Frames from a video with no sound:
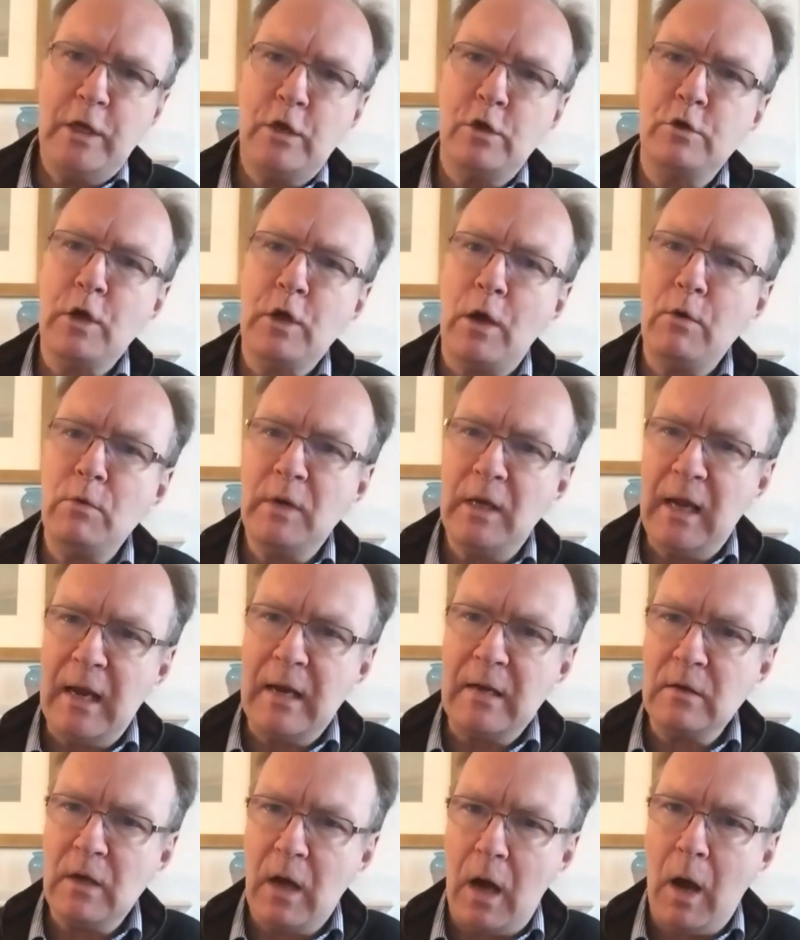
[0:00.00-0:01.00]
we could
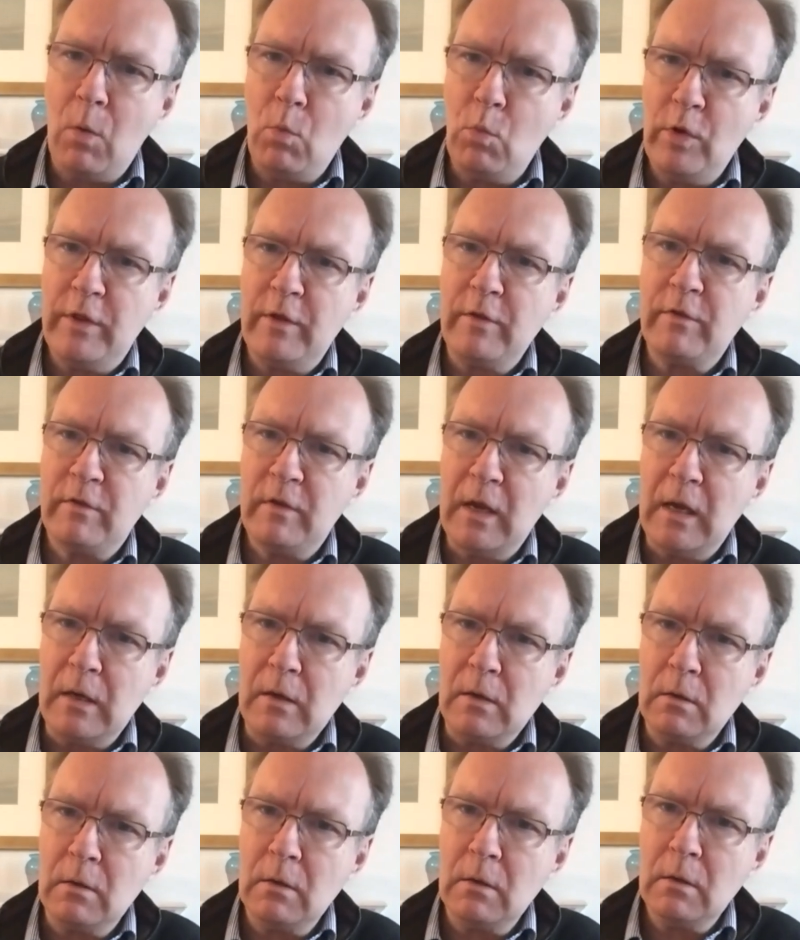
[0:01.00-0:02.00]
only end up with a
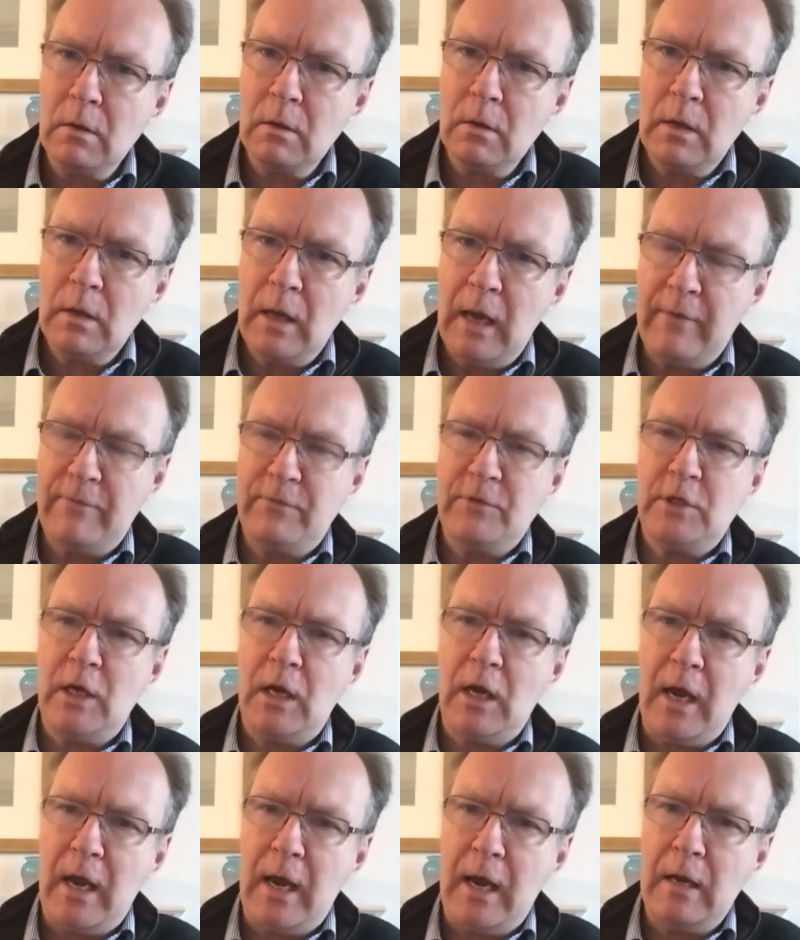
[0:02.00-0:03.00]
thin
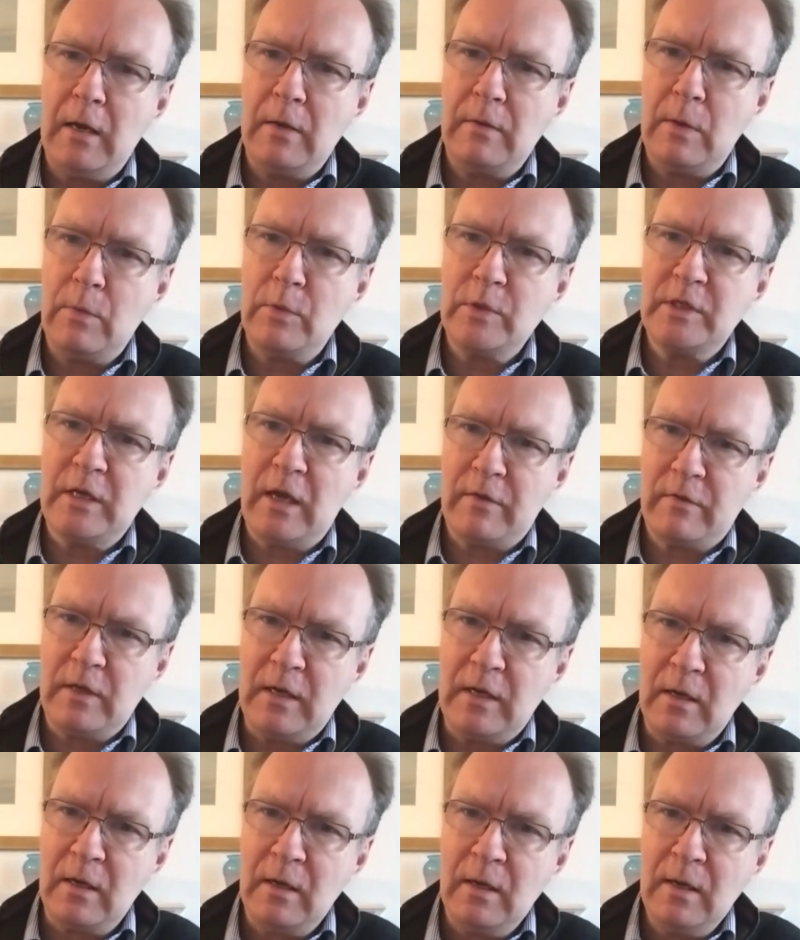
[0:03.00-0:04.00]
FTA. There was
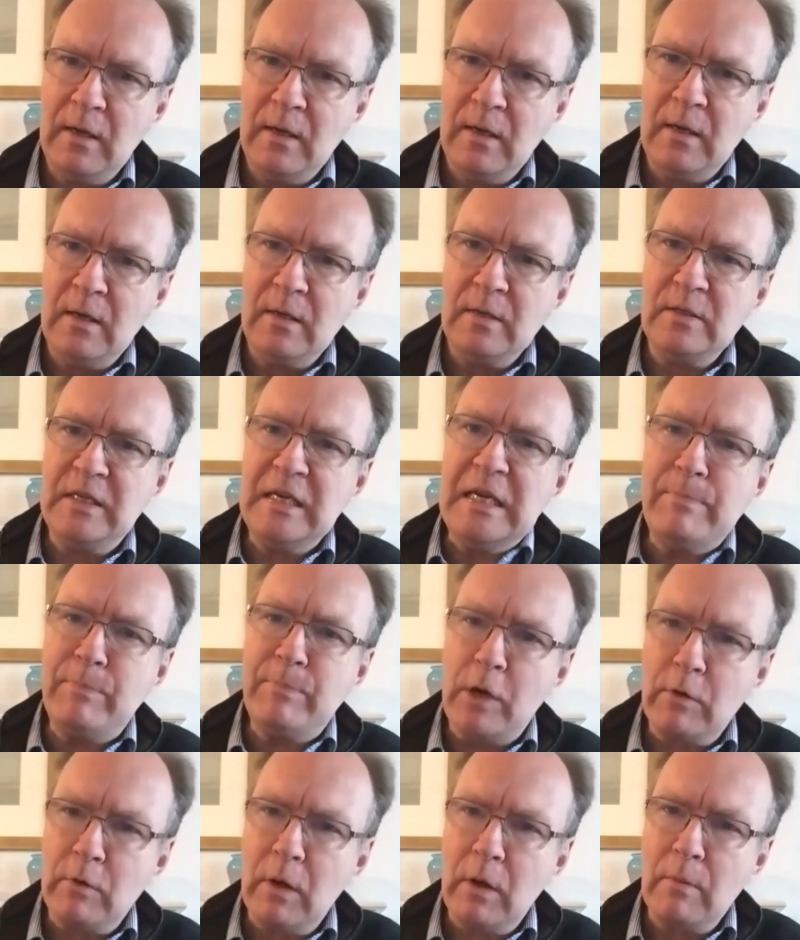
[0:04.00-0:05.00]
nothing
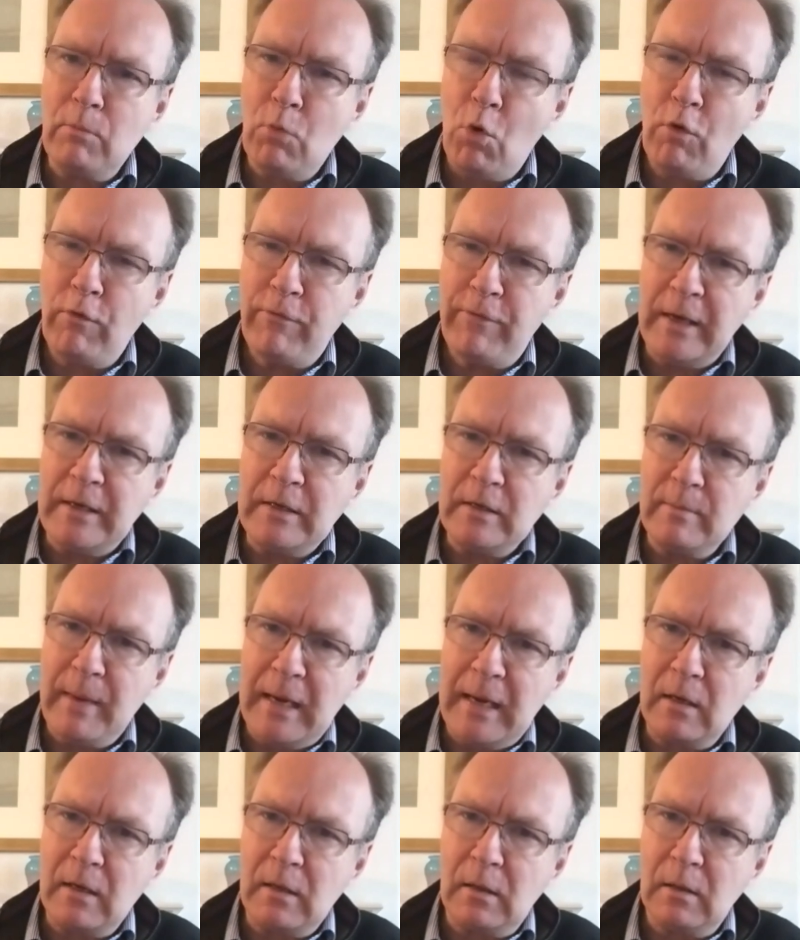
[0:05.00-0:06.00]
deeper and more
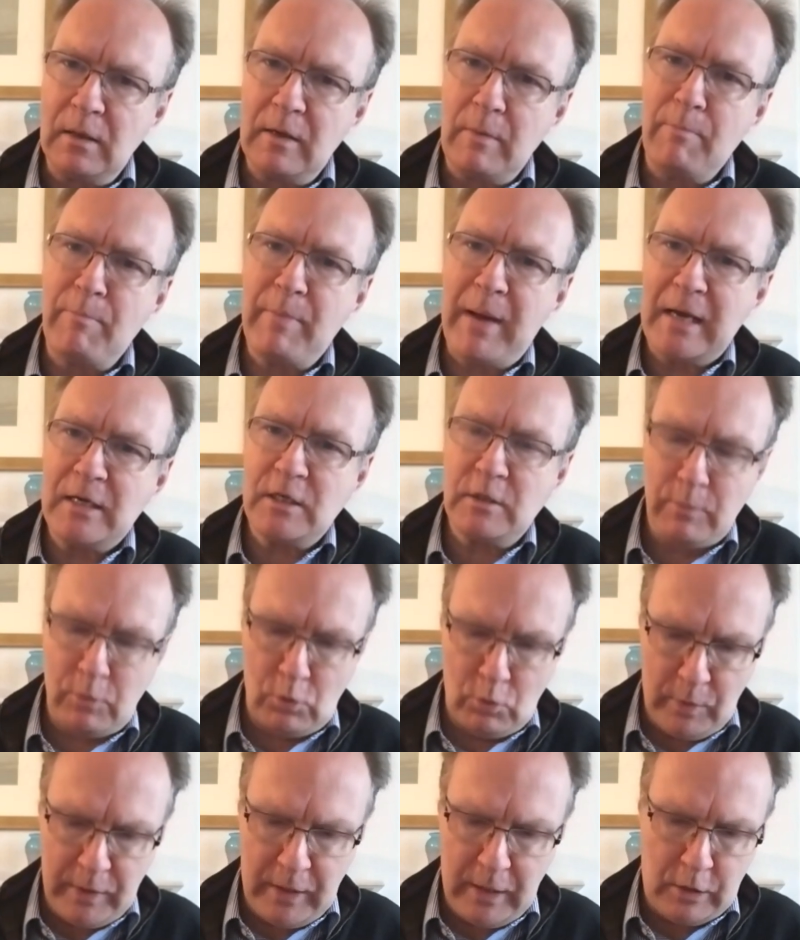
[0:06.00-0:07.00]
fundamental
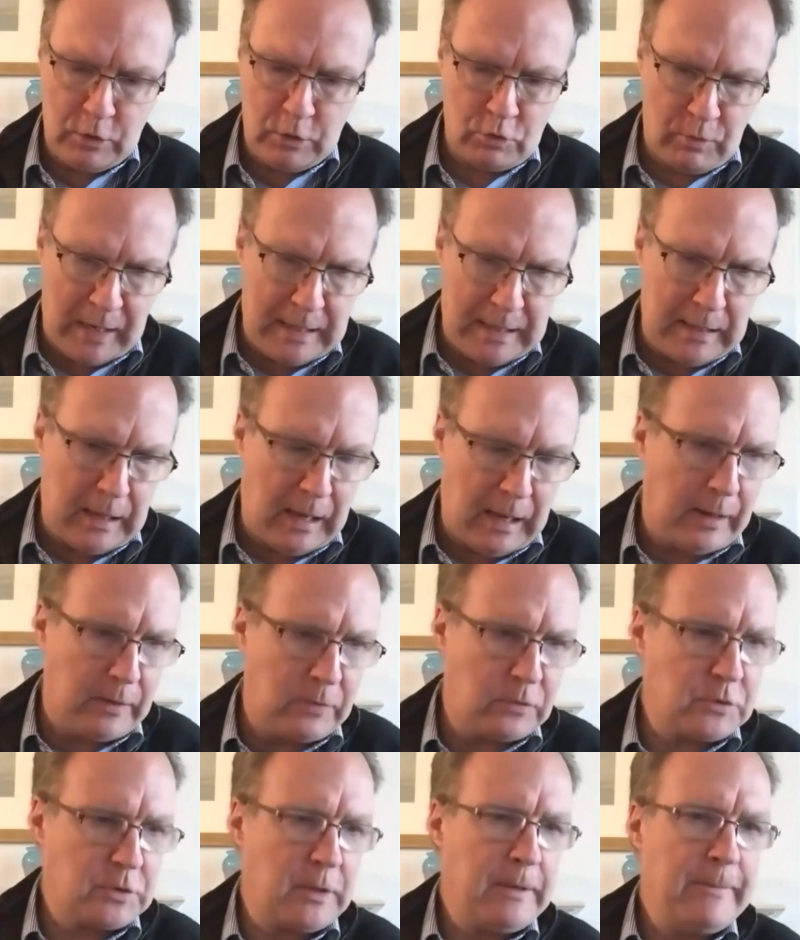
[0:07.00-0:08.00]
compatible with those red
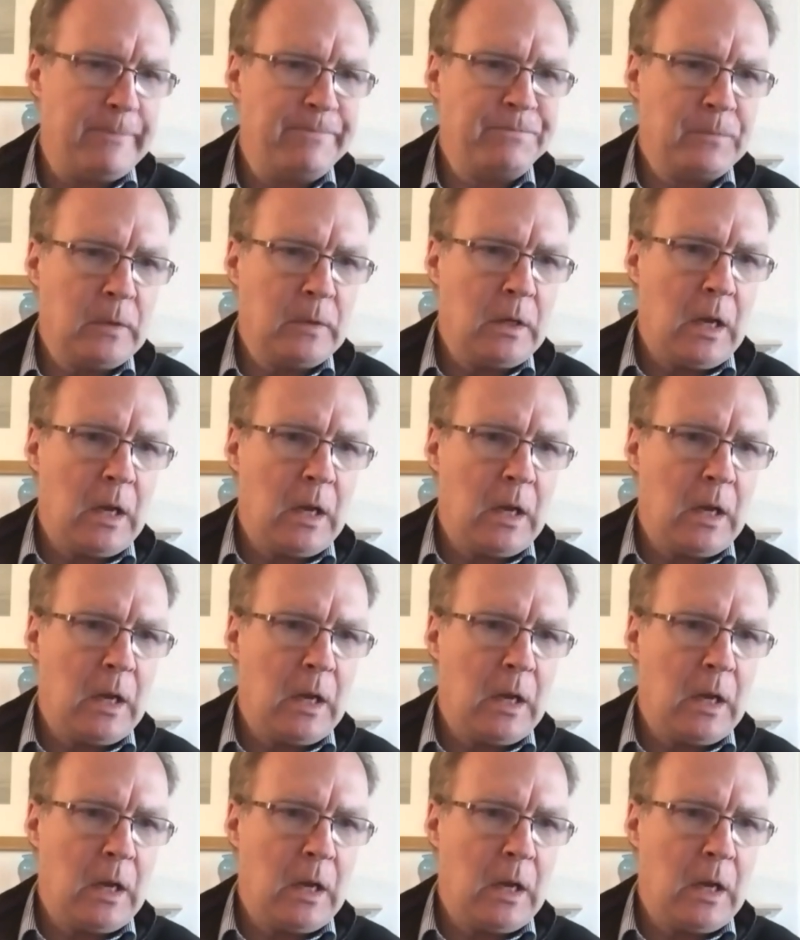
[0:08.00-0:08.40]
lines.